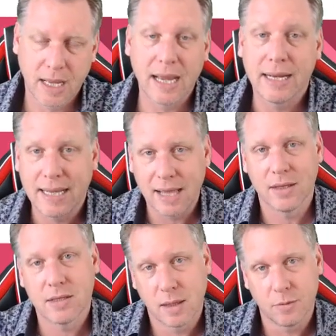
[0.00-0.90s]
And again,
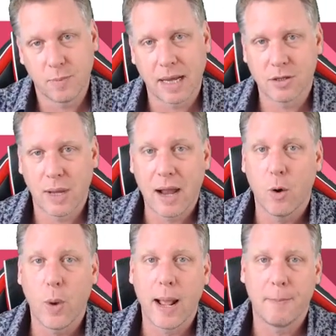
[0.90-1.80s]
this comes back to how
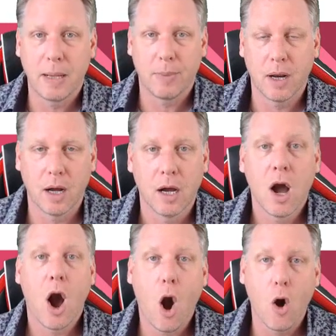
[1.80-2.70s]
aware people are
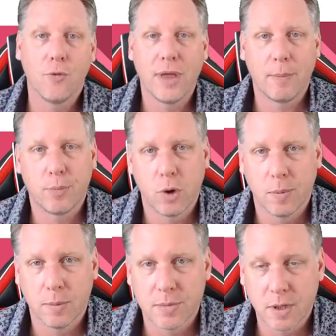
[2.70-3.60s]
of that problem.